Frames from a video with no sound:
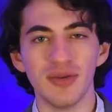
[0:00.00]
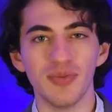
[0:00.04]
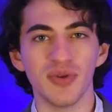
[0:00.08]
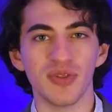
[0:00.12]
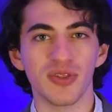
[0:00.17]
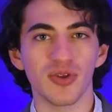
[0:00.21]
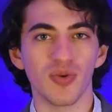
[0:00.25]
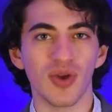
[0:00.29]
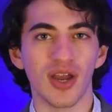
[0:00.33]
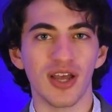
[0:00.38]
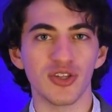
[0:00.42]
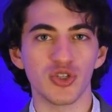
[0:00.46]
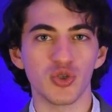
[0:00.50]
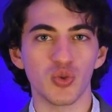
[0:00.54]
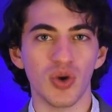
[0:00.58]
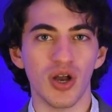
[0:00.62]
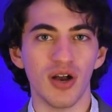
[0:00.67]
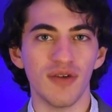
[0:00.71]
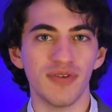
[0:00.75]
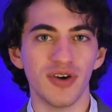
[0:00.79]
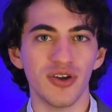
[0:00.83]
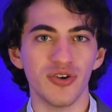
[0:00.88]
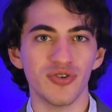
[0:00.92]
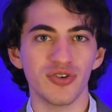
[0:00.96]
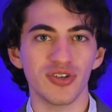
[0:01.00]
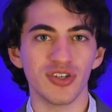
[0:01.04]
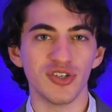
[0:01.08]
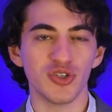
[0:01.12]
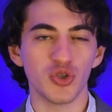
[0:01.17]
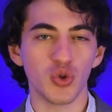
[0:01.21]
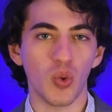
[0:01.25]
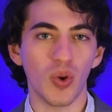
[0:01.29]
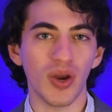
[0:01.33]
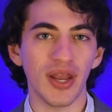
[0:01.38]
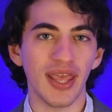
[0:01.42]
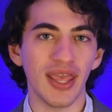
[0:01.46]
with around
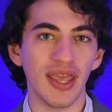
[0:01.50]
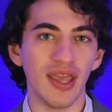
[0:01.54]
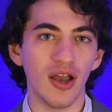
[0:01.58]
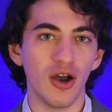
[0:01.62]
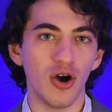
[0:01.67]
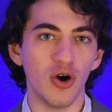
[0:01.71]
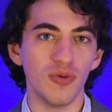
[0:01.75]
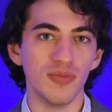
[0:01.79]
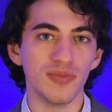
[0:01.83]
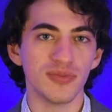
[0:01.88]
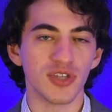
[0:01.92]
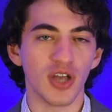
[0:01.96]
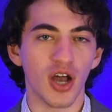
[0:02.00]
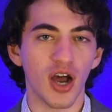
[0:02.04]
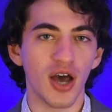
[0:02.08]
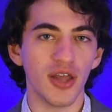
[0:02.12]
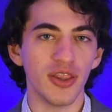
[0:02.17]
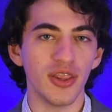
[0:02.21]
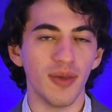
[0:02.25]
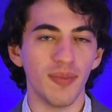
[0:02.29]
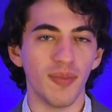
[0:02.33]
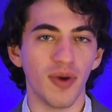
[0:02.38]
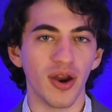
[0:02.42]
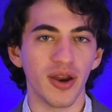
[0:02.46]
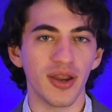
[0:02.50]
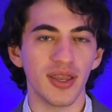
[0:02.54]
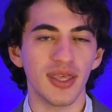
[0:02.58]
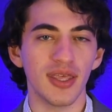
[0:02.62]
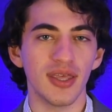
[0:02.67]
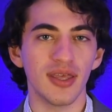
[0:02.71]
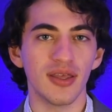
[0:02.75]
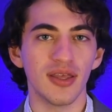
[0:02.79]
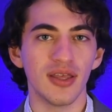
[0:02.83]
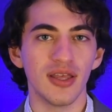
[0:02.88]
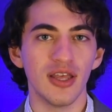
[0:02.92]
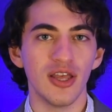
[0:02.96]
1,228 homes on the
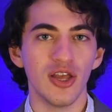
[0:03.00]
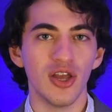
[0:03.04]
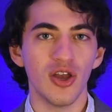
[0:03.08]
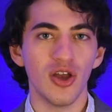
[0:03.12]
market,